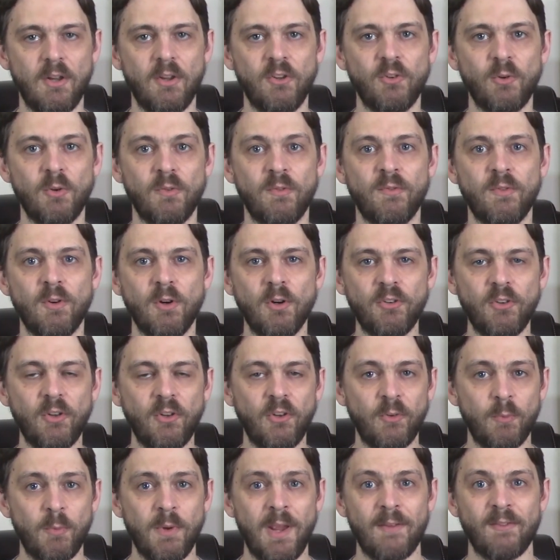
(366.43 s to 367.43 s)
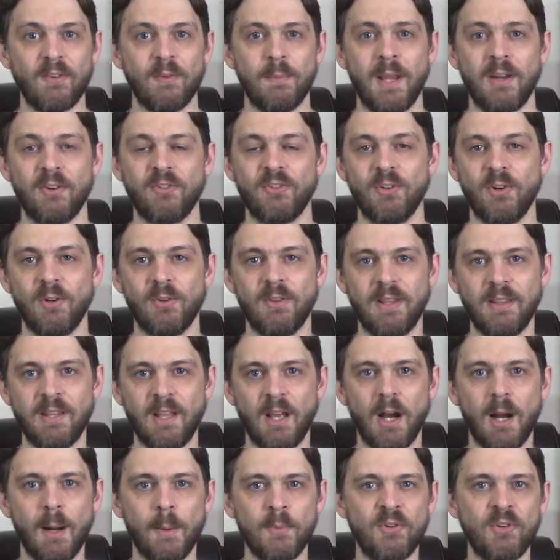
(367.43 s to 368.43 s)
But first is we have to make sure that the
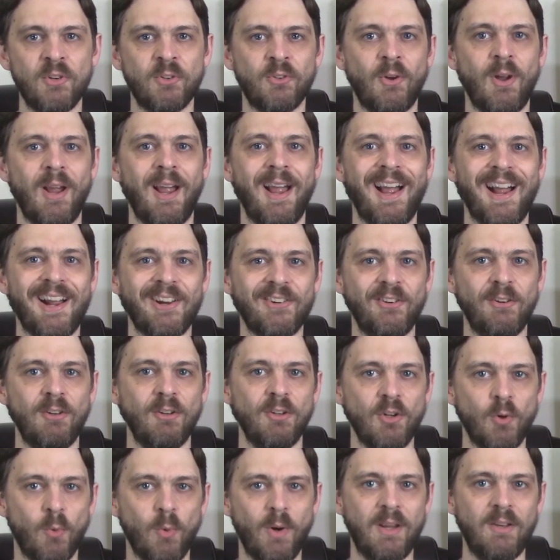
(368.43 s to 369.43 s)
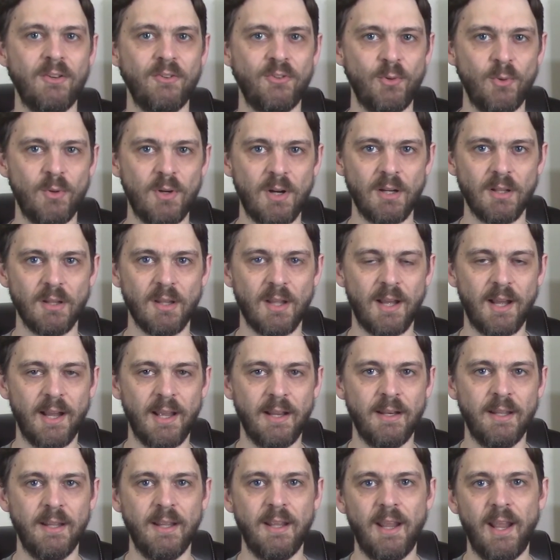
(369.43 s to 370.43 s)
objects are actually going to
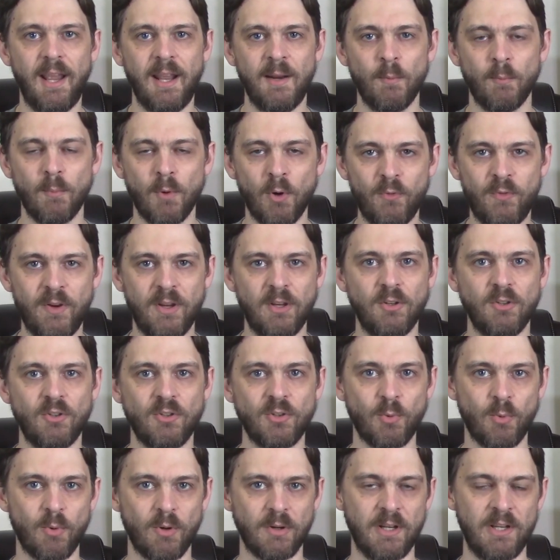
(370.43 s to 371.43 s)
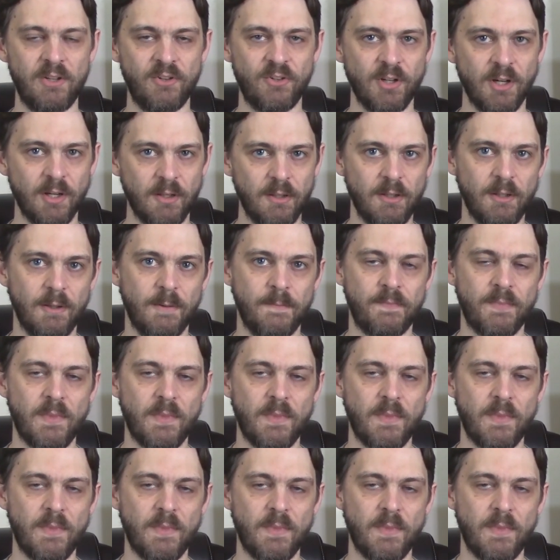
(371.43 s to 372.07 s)
collide and moving toward each other.